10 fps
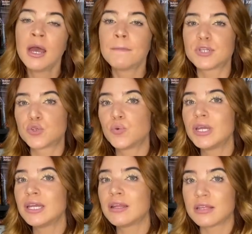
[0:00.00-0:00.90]

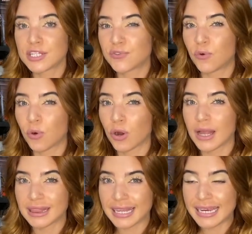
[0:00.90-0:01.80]
between these four
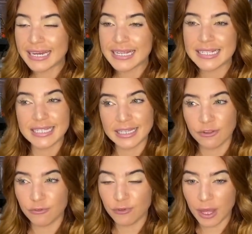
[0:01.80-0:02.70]
ladies in the
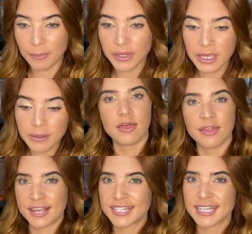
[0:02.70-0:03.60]
family.
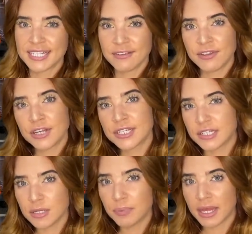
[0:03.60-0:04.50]
This is a very
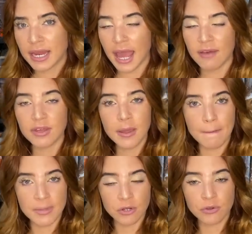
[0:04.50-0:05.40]
deep and heavy
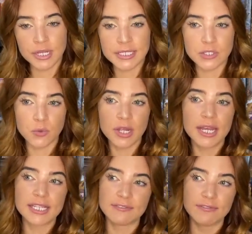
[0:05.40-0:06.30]
middle grade story.
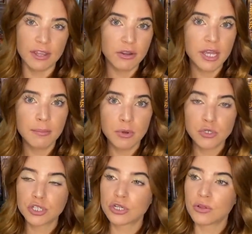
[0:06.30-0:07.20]
It's very
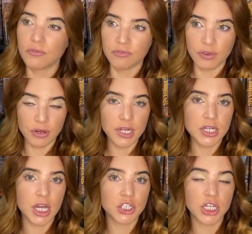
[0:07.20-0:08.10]
emotional, very
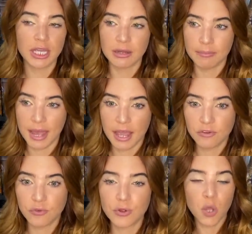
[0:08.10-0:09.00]
touching and
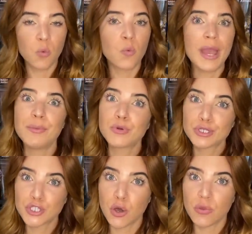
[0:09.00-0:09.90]
impactful, way more
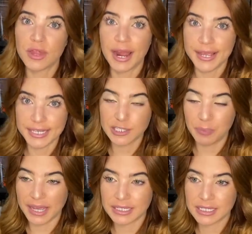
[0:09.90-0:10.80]
so than I
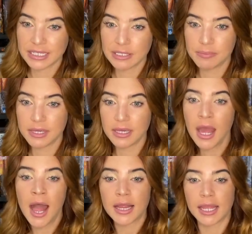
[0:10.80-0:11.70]
expected it to be.
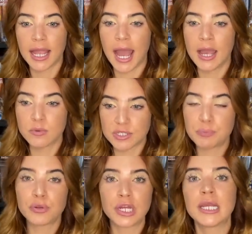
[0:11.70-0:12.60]
Like it was
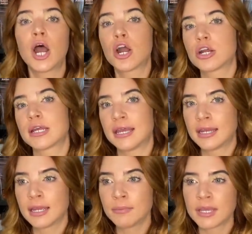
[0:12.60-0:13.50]
pretty hard
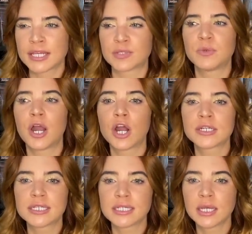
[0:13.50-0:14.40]
hitting because we are
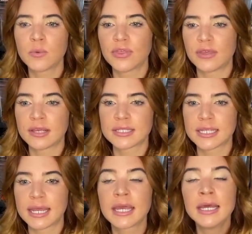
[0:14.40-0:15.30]
dealing with things like